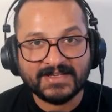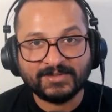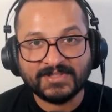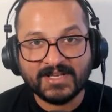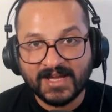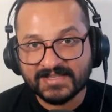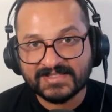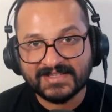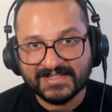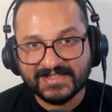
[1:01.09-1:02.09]
on the last
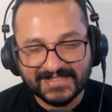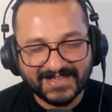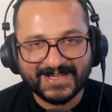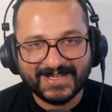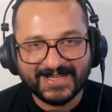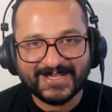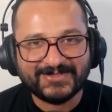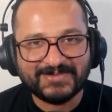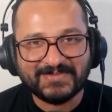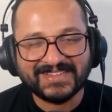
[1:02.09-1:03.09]
Sunday of
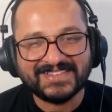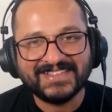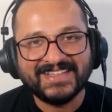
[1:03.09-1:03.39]
the month.